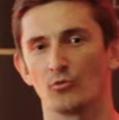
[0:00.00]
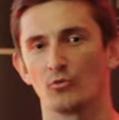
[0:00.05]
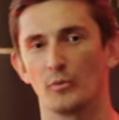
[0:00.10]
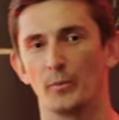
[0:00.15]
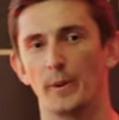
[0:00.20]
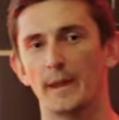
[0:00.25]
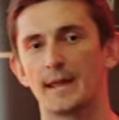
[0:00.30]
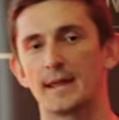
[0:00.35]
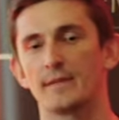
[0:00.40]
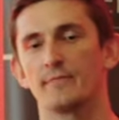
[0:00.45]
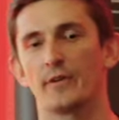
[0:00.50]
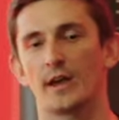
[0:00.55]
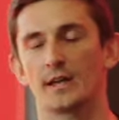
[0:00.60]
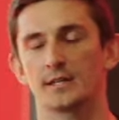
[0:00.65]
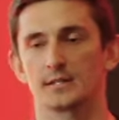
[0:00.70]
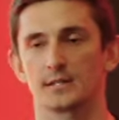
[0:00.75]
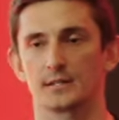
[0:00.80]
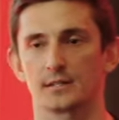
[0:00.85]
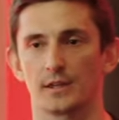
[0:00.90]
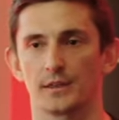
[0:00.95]
repeat
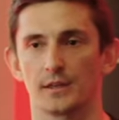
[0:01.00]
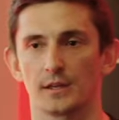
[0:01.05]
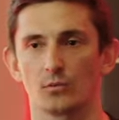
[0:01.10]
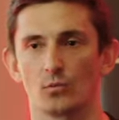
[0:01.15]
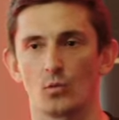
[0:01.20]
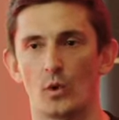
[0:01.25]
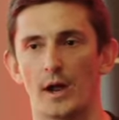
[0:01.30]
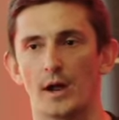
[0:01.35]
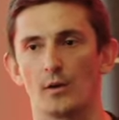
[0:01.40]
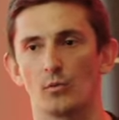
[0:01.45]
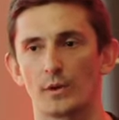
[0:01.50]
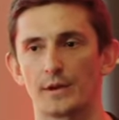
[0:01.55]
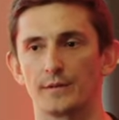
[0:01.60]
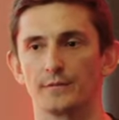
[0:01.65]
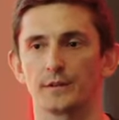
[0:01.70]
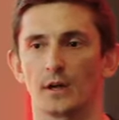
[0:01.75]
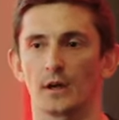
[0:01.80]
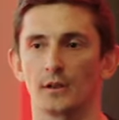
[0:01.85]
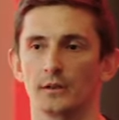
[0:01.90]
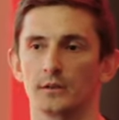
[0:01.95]
investors, I think, where
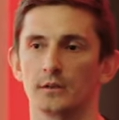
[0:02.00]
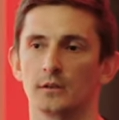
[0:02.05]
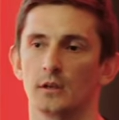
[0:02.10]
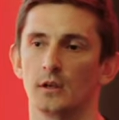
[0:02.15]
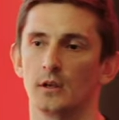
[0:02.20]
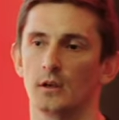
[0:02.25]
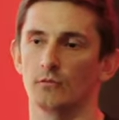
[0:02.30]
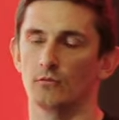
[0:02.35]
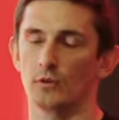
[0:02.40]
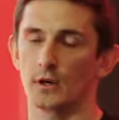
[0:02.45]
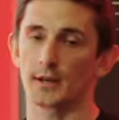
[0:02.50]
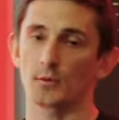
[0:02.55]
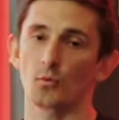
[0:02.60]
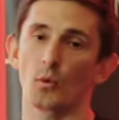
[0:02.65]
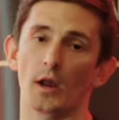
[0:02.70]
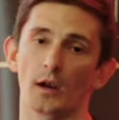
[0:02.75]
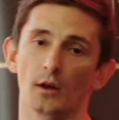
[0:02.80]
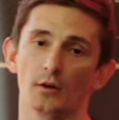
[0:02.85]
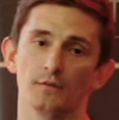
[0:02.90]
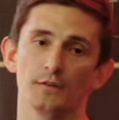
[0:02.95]
we've done really
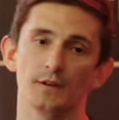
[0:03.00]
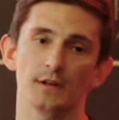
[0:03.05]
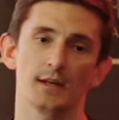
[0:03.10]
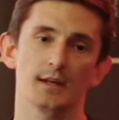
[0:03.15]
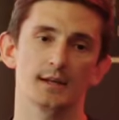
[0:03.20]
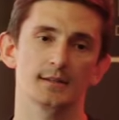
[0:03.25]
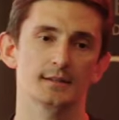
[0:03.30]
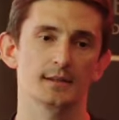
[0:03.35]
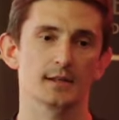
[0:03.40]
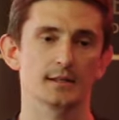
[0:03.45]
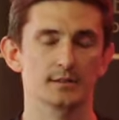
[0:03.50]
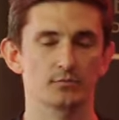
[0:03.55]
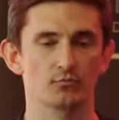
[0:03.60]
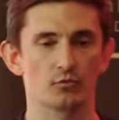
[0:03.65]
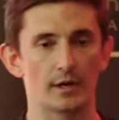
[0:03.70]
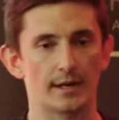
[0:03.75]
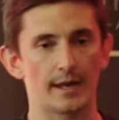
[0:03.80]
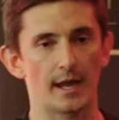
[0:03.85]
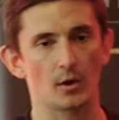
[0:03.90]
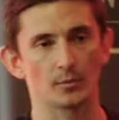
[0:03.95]
well over the years, and it's
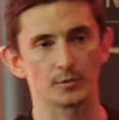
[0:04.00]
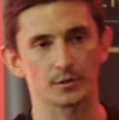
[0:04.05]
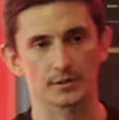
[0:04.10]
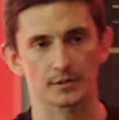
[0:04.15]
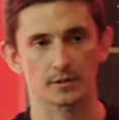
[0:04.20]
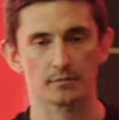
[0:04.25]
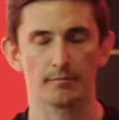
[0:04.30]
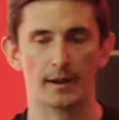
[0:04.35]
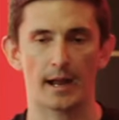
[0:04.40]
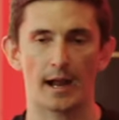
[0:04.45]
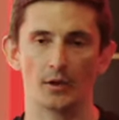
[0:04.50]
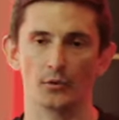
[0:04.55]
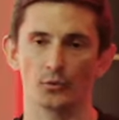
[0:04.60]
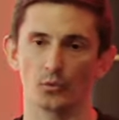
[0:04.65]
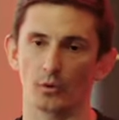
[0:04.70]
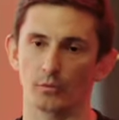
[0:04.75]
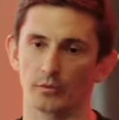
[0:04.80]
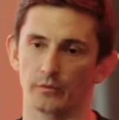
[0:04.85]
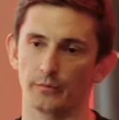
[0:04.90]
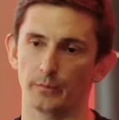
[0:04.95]
really helped us compound
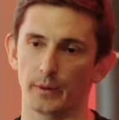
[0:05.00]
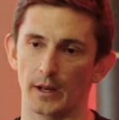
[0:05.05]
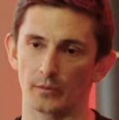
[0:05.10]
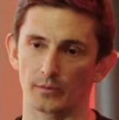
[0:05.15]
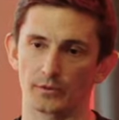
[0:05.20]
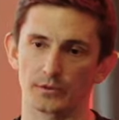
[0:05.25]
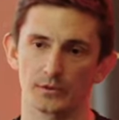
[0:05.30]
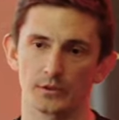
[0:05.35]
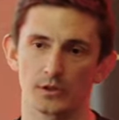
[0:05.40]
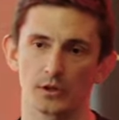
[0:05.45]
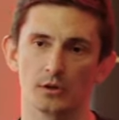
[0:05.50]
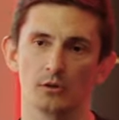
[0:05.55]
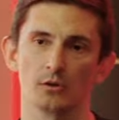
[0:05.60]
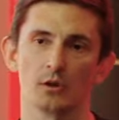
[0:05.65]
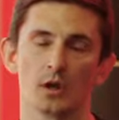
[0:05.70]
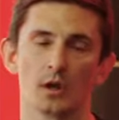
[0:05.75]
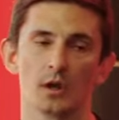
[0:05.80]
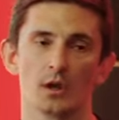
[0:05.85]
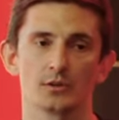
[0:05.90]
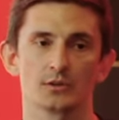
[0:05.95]
what we've been able to do.
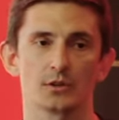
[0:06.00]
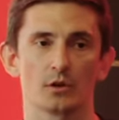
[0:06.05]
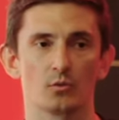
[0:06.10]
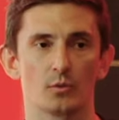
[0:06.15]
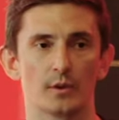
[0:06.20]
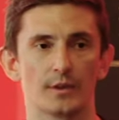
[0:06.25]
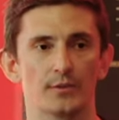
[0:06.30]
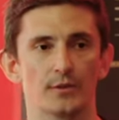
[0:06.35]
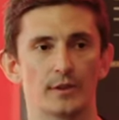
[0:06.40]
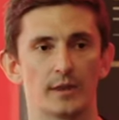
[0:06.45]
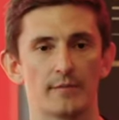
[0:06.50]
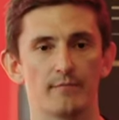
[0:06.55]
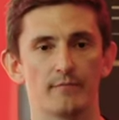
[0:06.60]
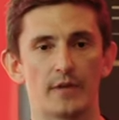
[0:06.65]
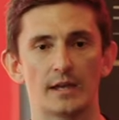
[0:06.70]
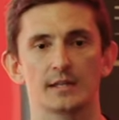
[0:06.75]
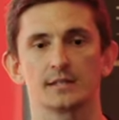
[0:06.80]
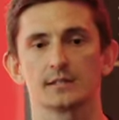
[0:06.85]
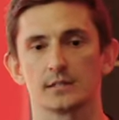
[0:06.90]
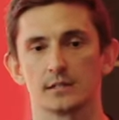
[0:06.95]
So with
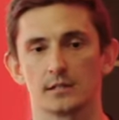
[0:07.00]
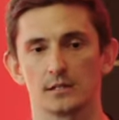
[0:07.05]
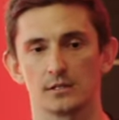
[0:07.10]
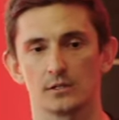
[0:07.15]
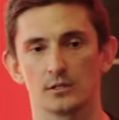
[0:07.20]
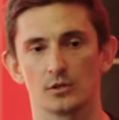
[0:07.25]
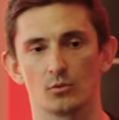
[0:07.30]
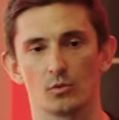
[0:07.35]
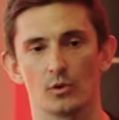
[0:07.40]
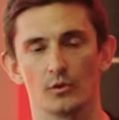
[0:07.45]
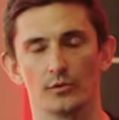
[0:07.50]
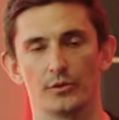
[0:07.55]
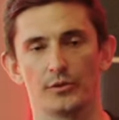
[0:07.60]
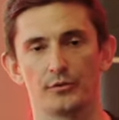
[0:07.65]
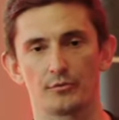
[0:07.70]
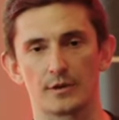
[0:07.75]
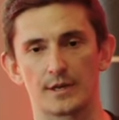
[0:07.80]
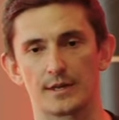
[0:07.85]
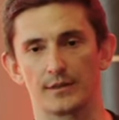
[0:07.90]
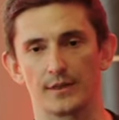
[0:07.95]
investors, you want
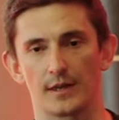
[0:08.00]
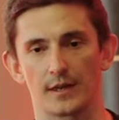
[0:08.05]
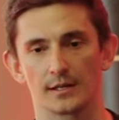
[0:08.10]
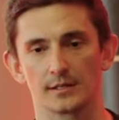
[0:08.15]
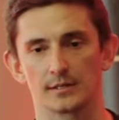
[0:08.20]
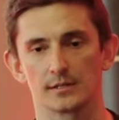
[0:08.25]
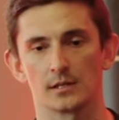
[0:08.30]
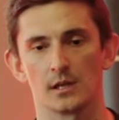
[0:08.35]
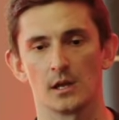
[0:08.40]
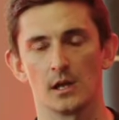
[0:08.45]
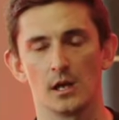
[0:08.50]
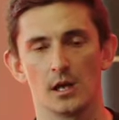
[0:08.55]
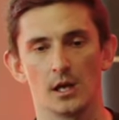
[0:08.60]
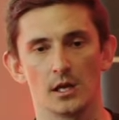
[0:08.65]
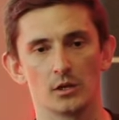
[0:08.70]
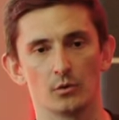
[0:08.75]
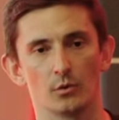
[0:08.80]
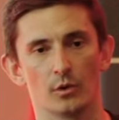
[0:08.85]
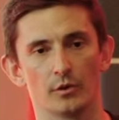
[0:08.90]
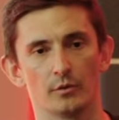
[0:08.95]
three things.
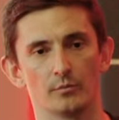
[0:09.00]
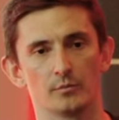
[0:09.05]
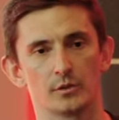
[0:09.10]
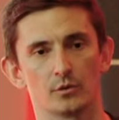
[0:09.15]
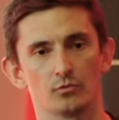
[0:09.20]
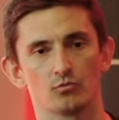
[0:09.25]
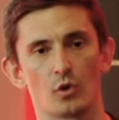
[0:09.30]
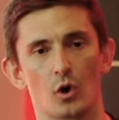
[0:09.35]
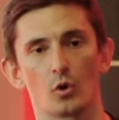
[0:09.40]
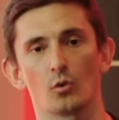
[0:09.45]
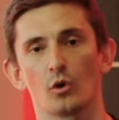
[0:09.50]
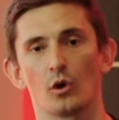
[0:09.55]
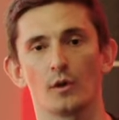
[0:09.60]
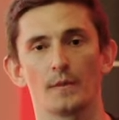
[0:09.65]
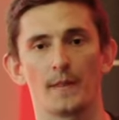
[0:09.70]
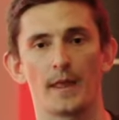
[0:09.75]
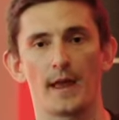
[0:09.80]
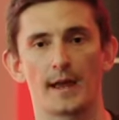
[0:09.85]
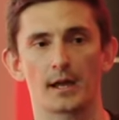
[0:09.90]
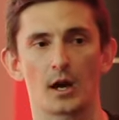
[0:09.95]
You want them to roll
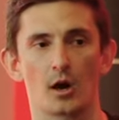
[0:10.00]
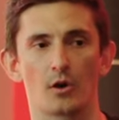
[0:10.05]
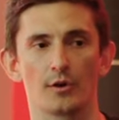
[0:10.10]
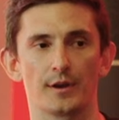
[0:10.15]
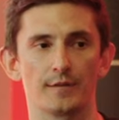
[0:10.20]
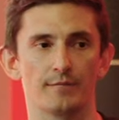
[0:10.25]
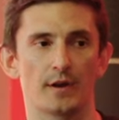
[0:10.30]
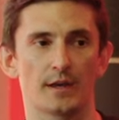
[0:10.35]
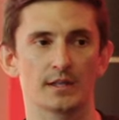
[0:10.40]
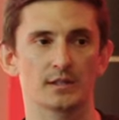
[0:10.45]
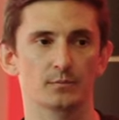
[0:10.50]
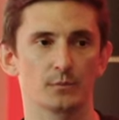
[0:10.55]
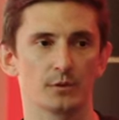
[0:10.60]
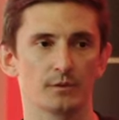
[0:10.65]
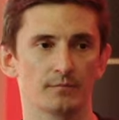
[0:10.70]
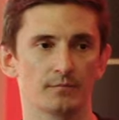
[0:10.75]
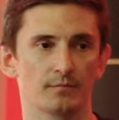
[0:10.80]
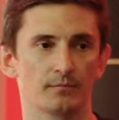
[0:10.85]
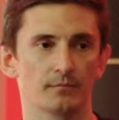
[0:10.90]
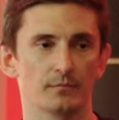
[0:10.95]
on their current
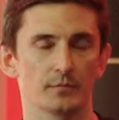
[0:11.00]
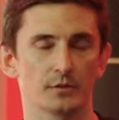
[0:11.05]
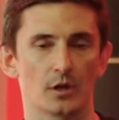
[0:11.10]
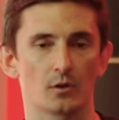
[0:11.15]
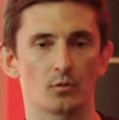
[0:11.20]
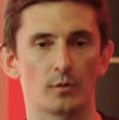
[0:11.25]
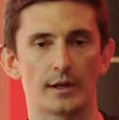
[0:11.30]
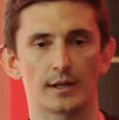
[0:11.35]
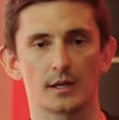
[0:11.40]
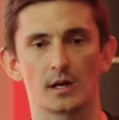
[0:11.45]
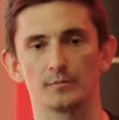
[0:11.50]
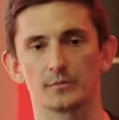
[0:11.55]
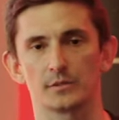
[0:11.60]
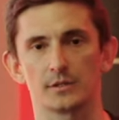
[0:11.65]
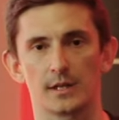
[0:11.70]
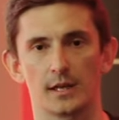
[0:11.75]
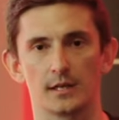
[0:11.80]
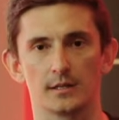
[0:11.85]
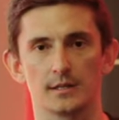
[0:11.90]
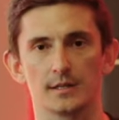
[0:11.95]
investment. So when it comes to
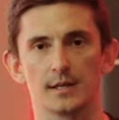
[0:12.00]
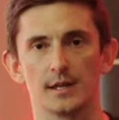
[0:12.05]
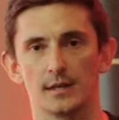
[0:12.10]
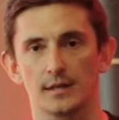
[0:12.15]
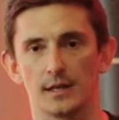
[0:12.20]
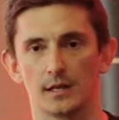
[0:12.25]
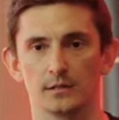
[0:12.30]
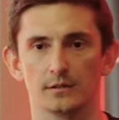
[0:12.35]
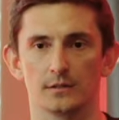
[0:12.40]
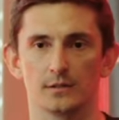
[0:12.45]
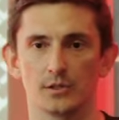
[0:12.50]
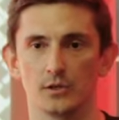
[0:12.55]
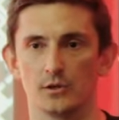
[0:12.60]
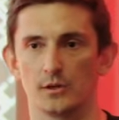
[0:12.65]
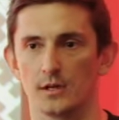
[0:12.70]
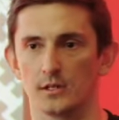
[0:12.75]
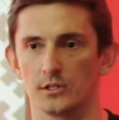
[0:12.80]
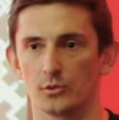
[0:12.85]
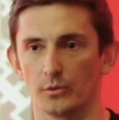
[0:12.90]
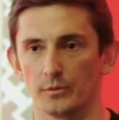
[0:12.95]
the end of the year, the end of the 2
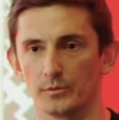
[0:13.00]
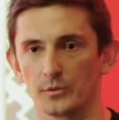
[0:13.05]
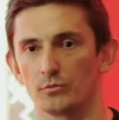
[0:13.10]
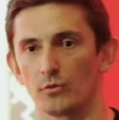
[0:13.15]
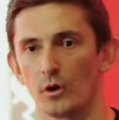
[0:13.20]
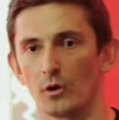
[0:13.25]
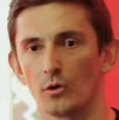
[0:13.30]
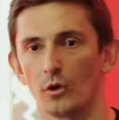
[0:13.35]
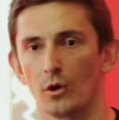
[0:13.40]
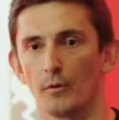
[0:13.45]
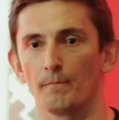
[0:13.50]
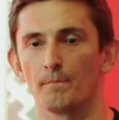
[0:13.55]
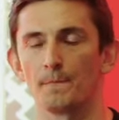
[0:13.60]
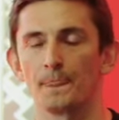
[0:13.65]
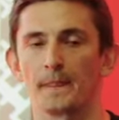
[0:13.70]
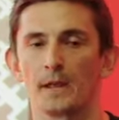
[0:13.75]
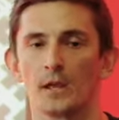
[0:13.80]
years, you want them to roll on.